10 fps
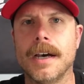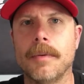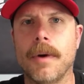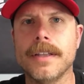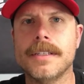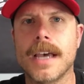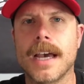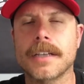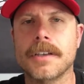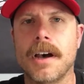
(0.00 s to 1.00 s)
White
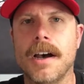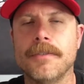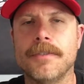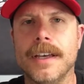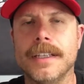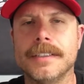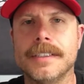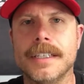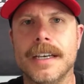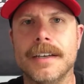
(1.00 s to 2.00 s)
Sox
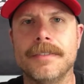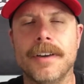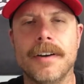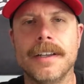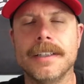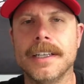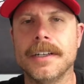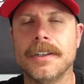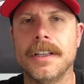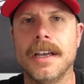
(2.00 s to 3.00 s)
offense, very
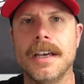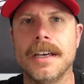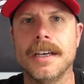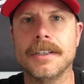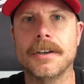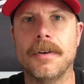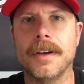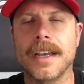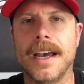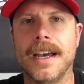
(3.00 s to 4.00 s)
little
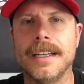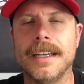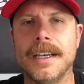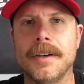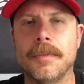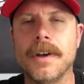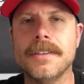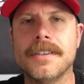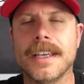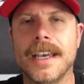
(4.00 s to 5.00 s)
going on.
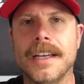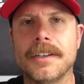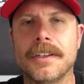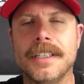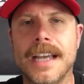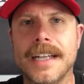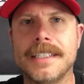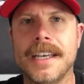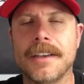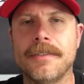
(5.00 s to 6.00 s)
Once again, could not
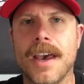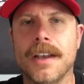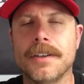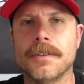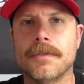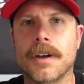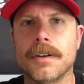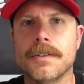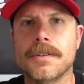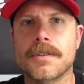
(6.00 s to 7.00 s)
take advantage of
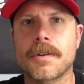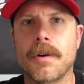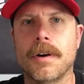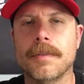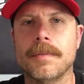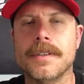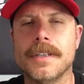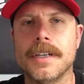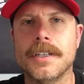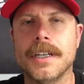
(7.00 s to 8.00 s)
runners in scoring
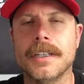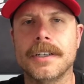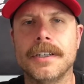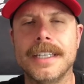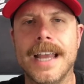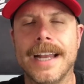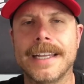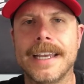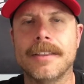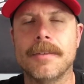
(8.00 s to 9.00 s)
position, could
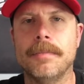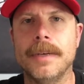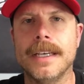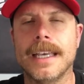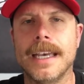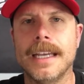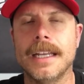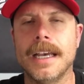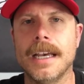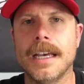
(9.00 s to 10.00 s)
not get the big hit